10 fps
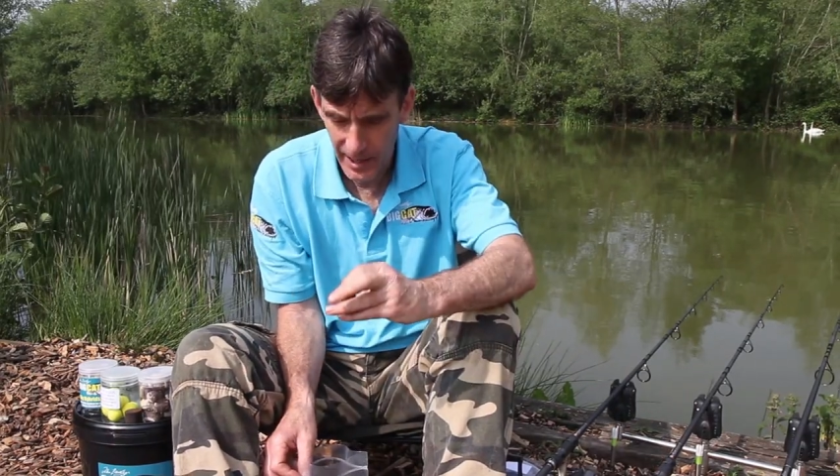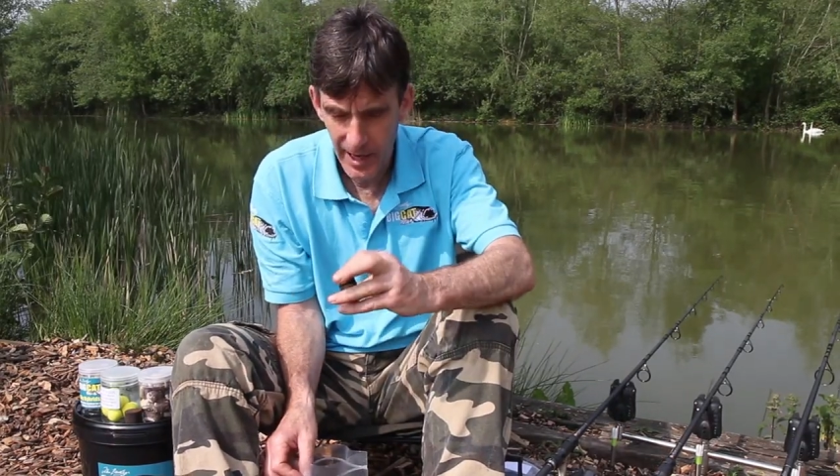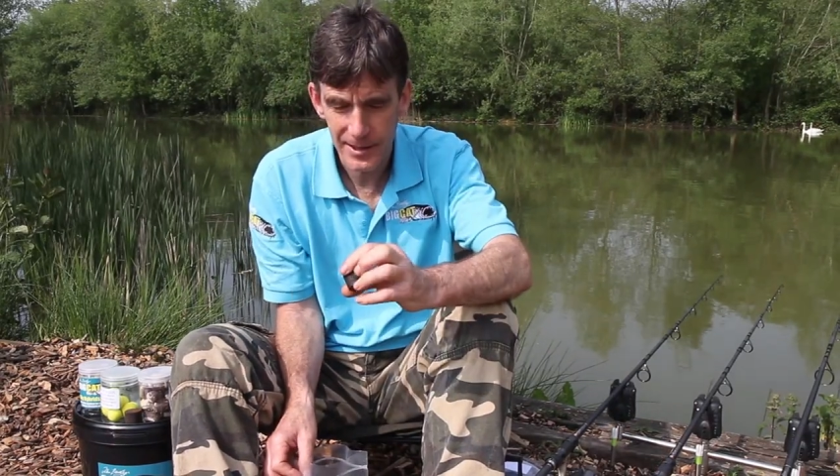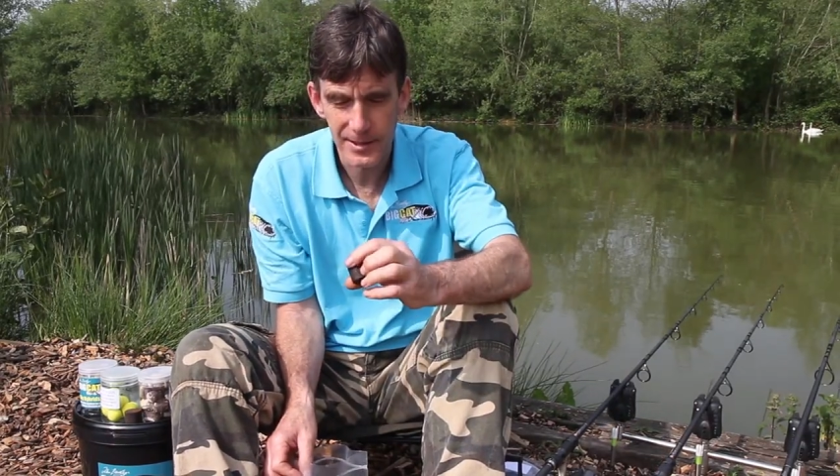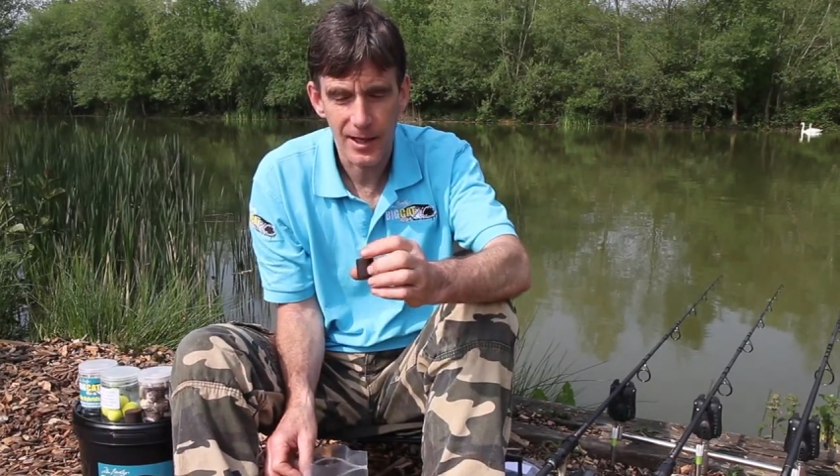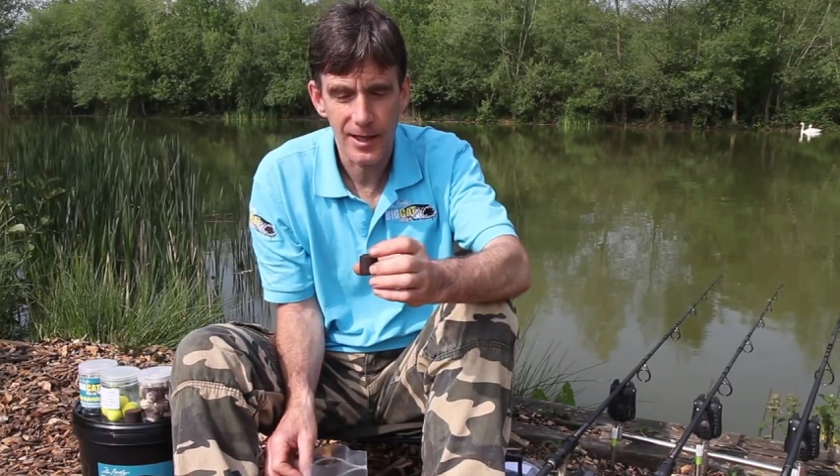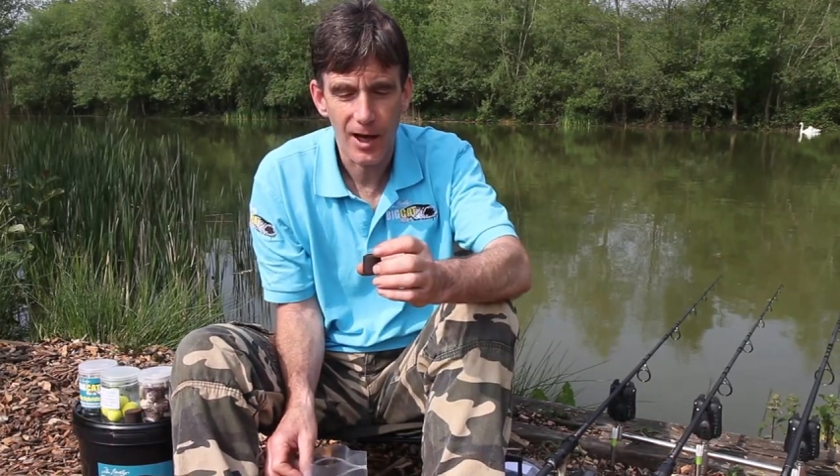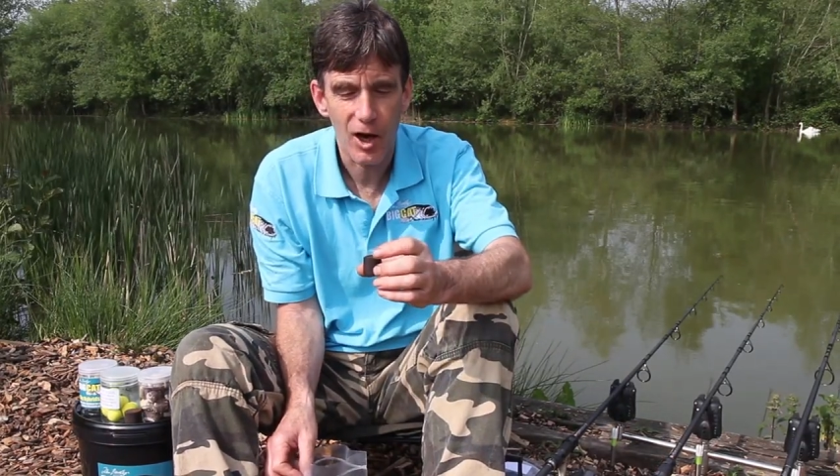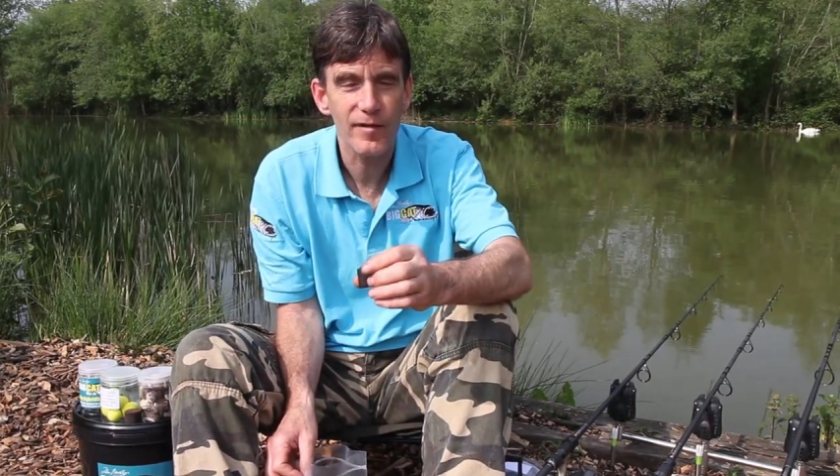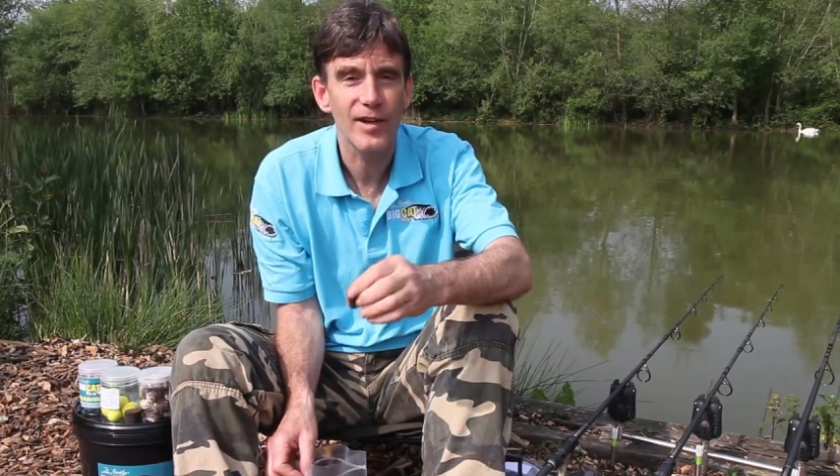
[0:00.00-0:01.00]
and
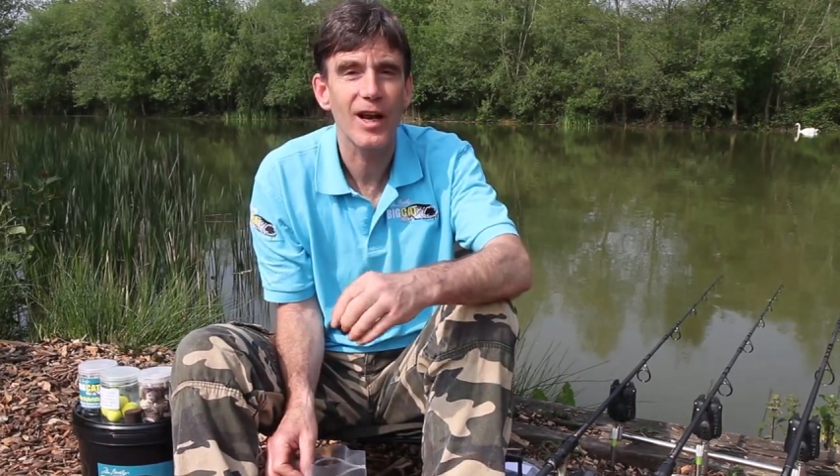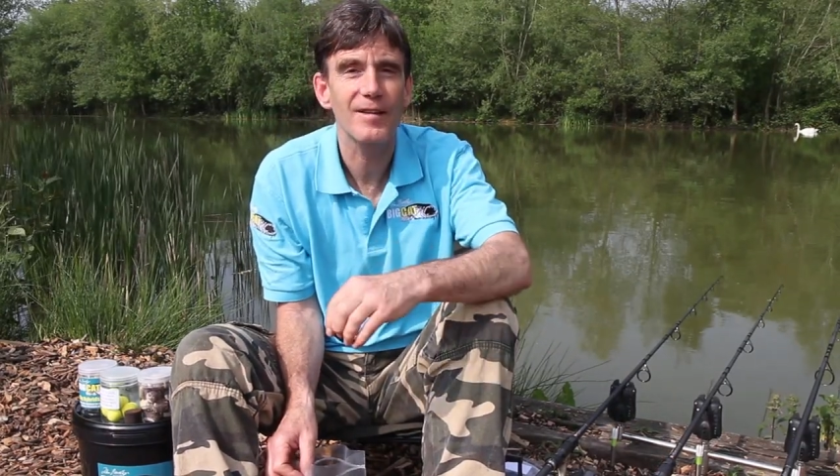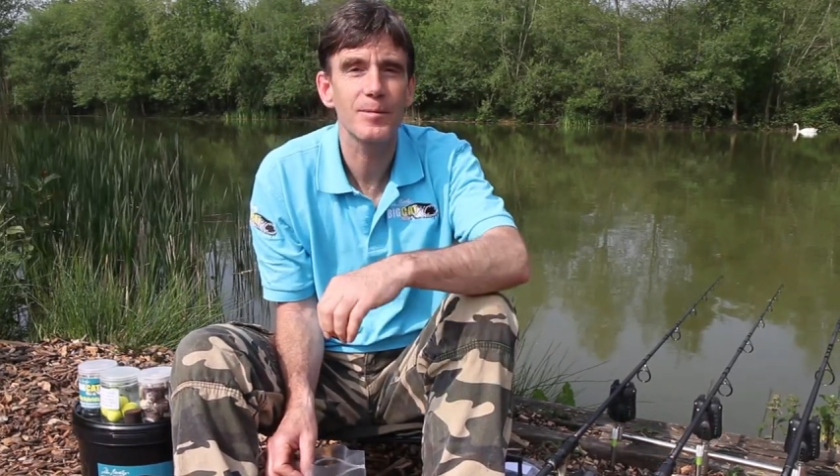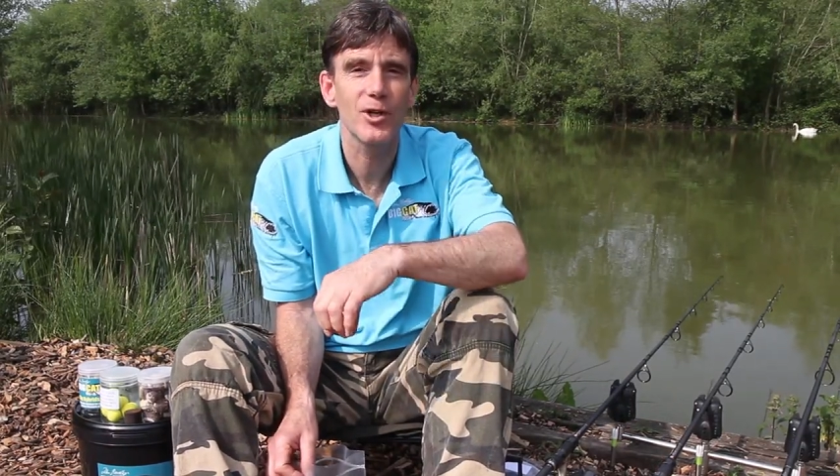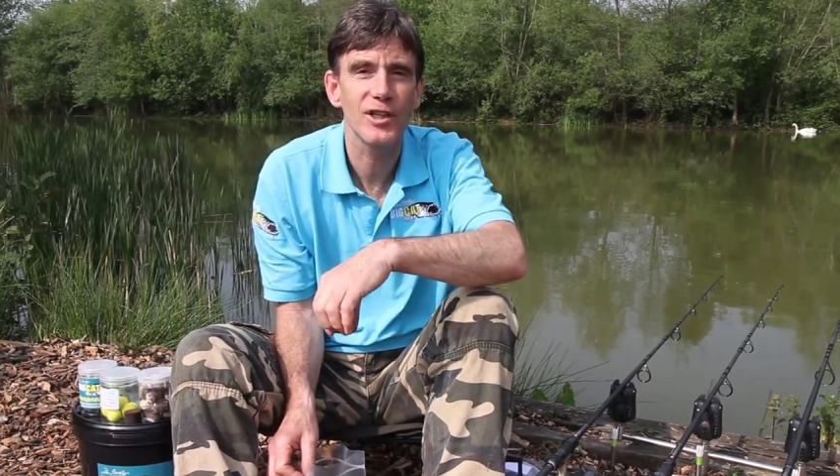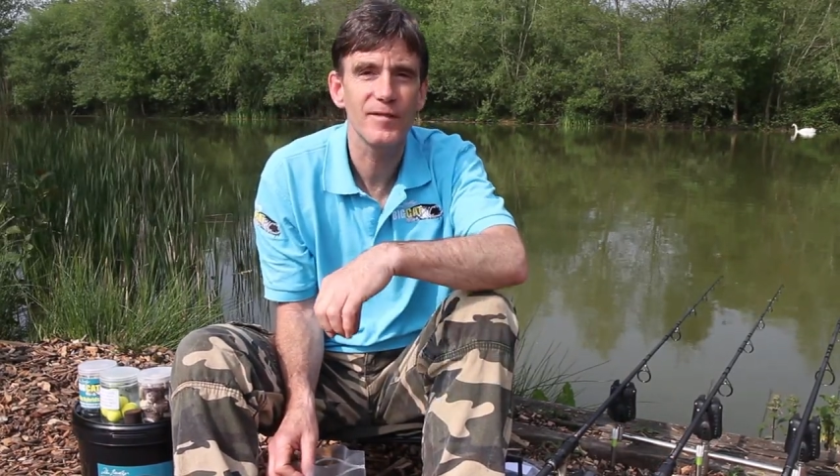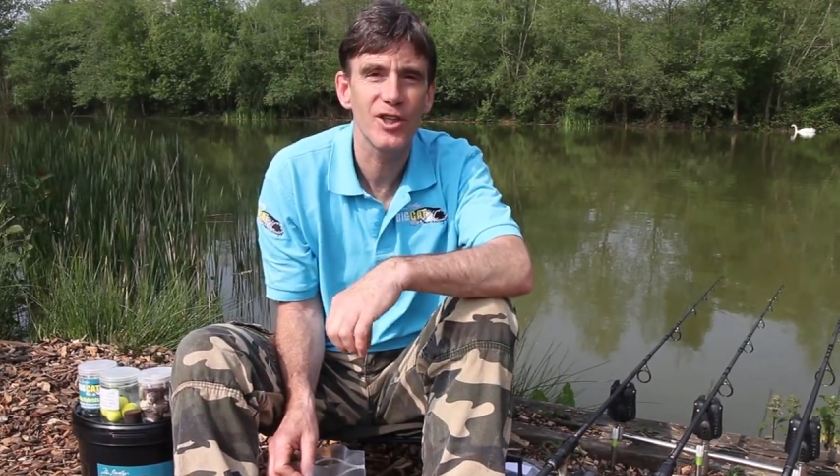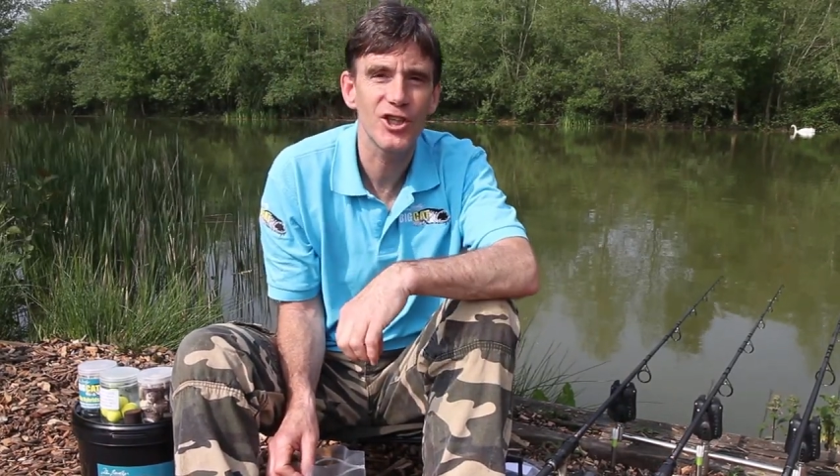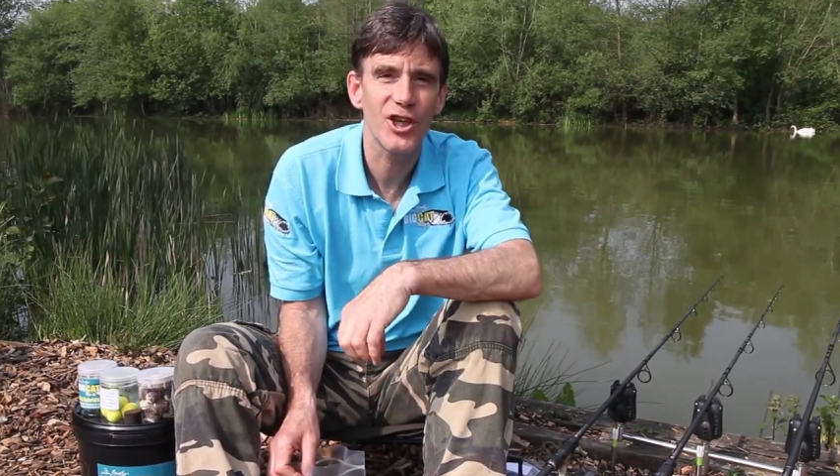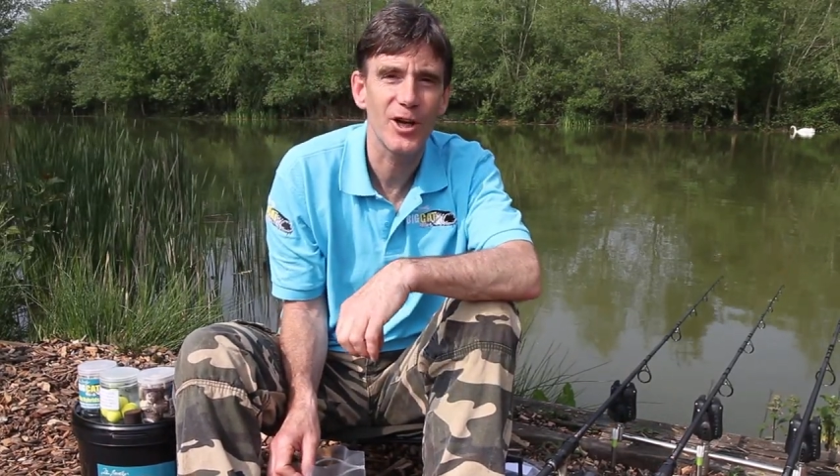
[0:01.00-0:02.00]
hopefully I'll have some nice
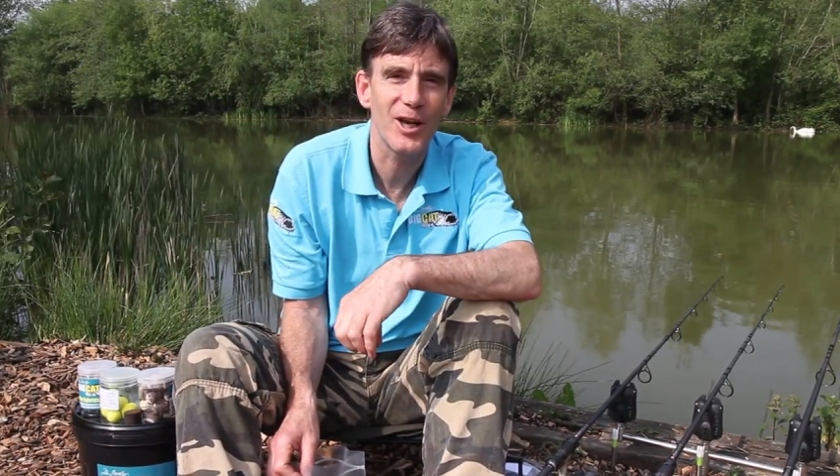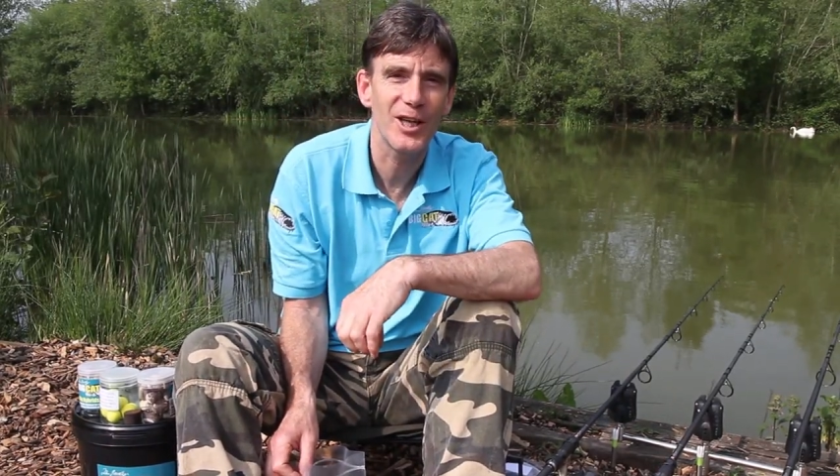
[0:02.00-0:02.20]
fish to show you